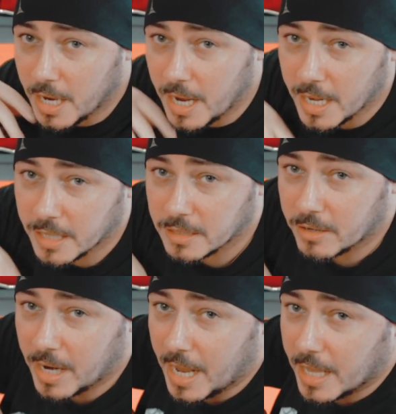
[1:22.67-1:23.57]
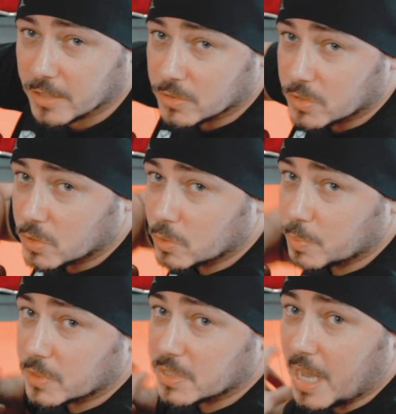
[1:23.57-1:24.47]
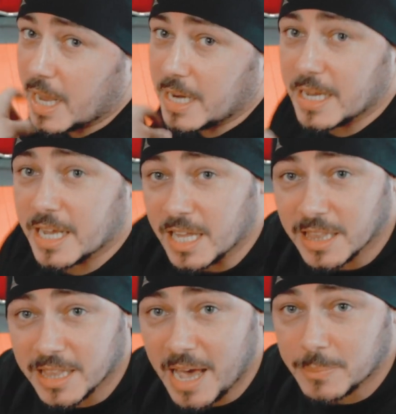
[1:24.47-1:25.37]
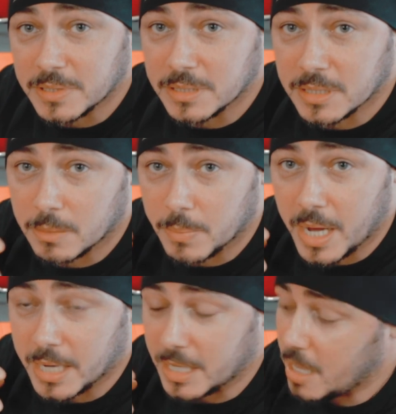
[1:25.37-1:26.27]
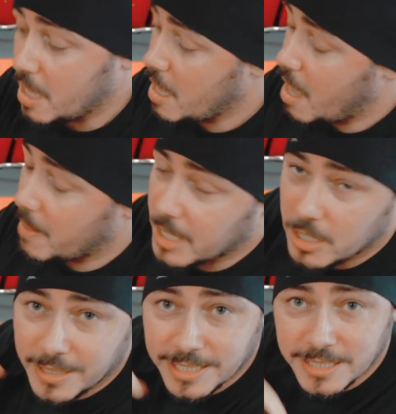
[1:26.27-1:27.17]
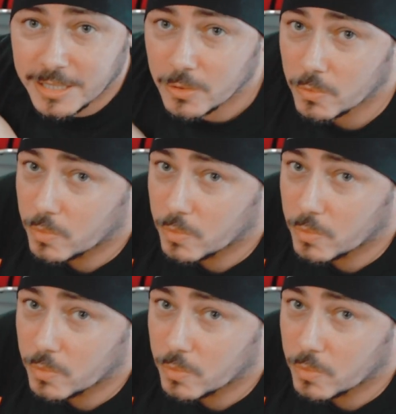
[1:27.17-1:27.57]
and their hands are super tight and collapsed into the body. I mean, you can still